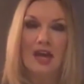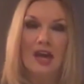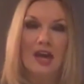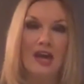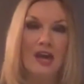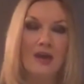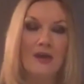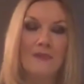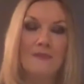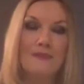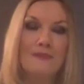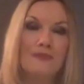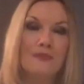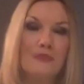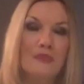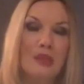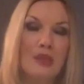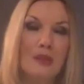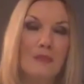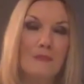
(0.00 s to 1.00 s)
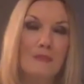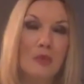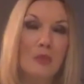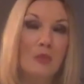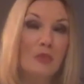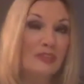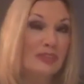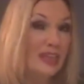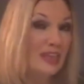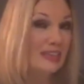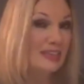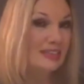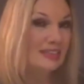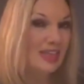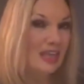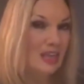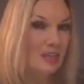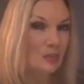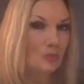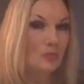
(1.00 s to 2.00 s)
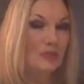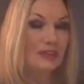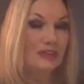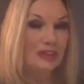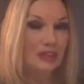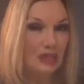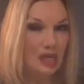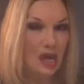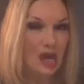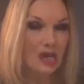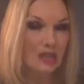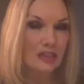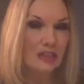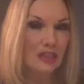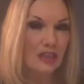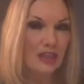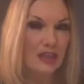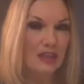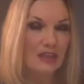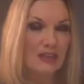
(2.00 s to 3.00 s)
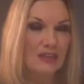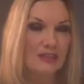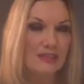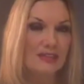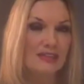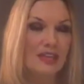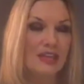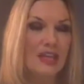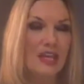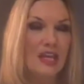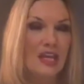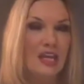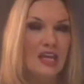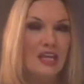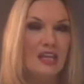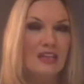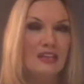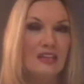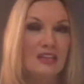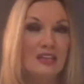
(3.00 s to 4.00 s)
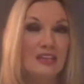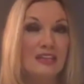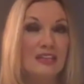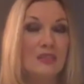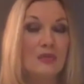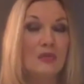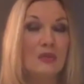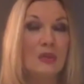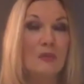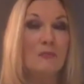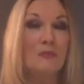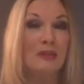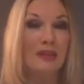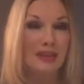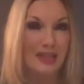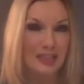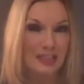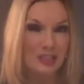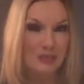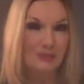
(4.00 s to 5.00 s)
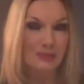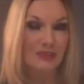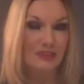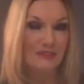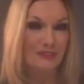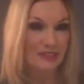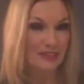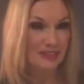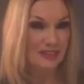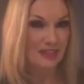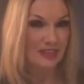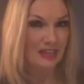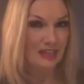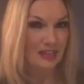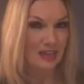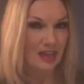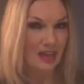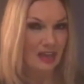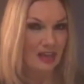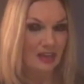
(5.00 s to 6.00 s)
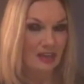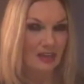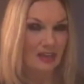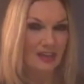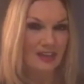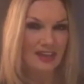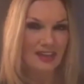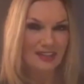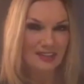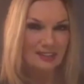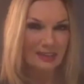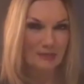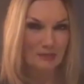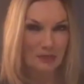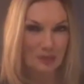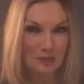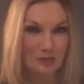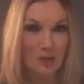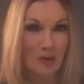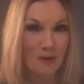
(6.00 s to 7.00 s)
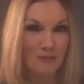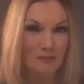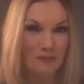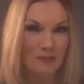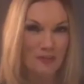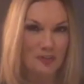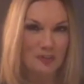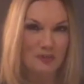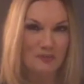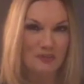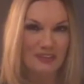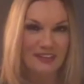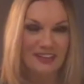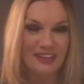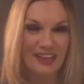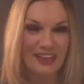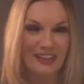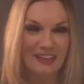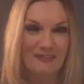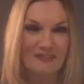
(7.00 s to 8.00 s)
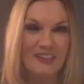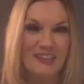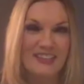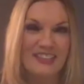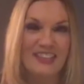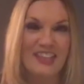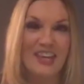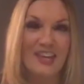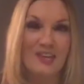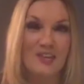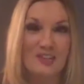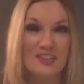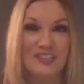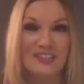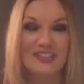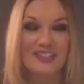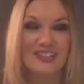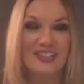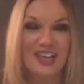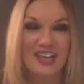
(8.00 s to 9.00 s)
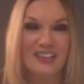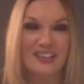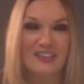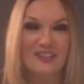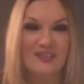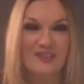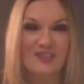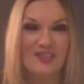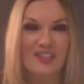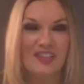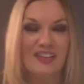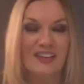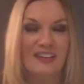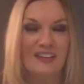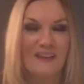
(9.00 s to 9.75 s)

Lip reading: But what they said with the gun is the placement of the DNA, and some of you law enforcement and investigators and detectives